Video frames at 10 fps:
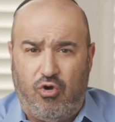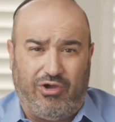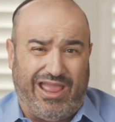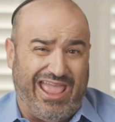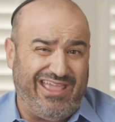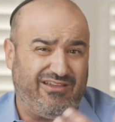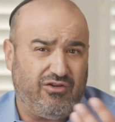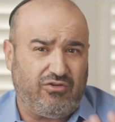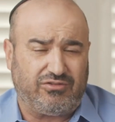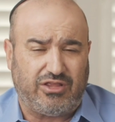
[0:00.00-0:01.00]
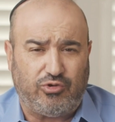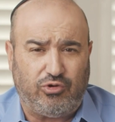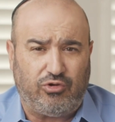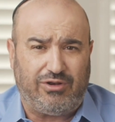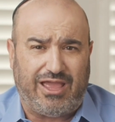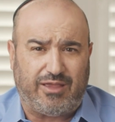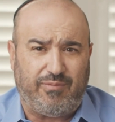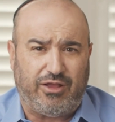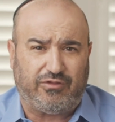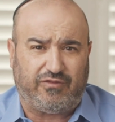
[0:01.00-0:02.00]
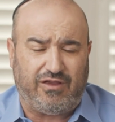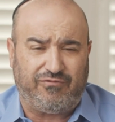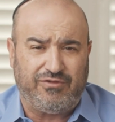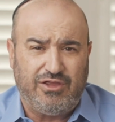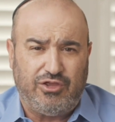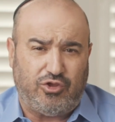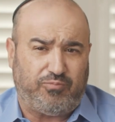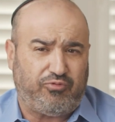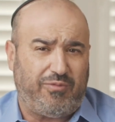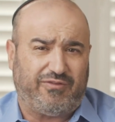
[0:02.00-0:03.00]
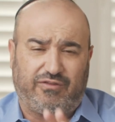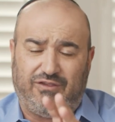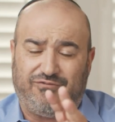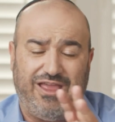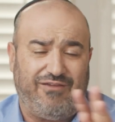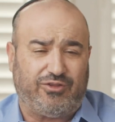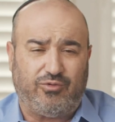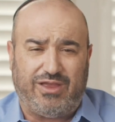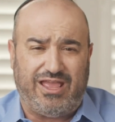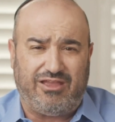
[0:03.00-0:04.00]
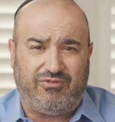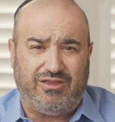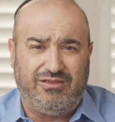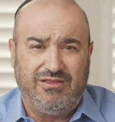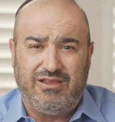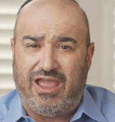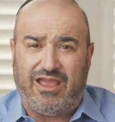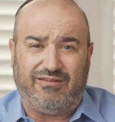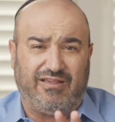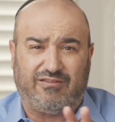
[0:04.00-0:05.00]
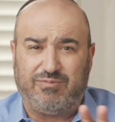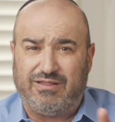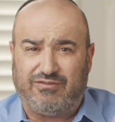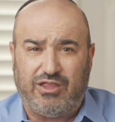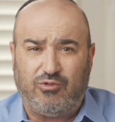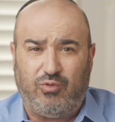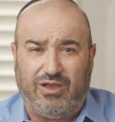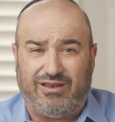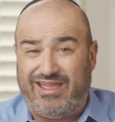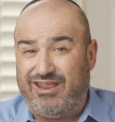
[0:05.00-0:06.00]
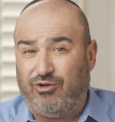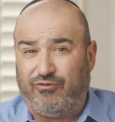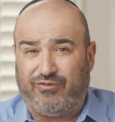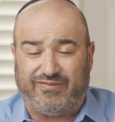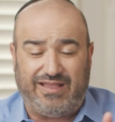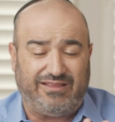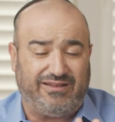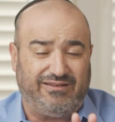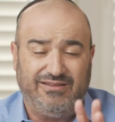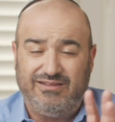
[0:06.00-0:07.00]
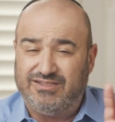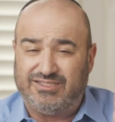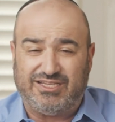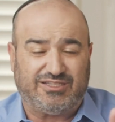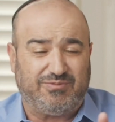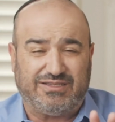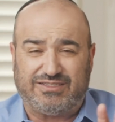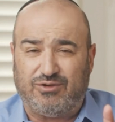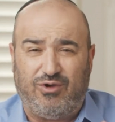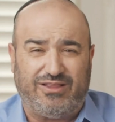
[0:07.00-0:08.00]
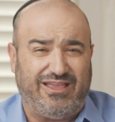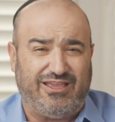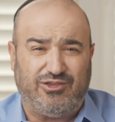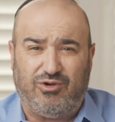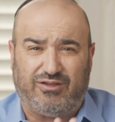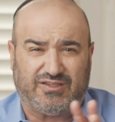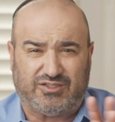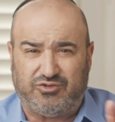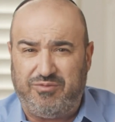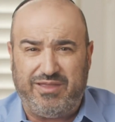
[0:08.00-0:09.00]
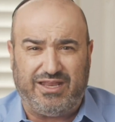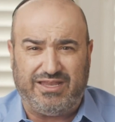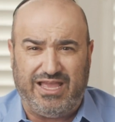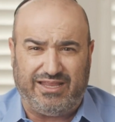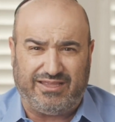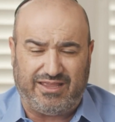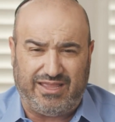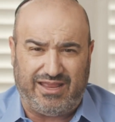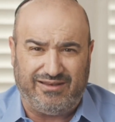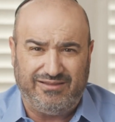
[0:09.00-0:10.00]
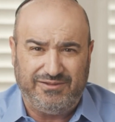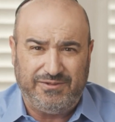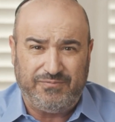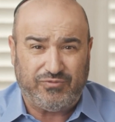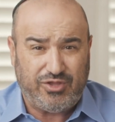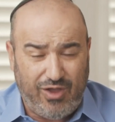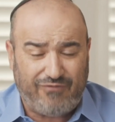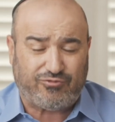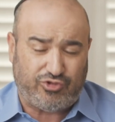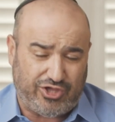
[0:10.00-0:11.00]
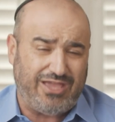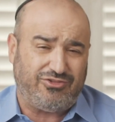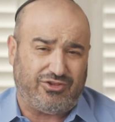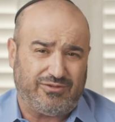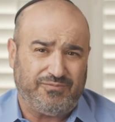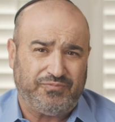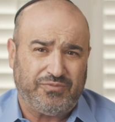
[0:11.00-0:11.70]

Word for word: or anger that you don't like about yourself. You promise yourself never to get angry, and six months you did well, and all of a sudden, six months and one day you are screaming and yelling again. You have to change it.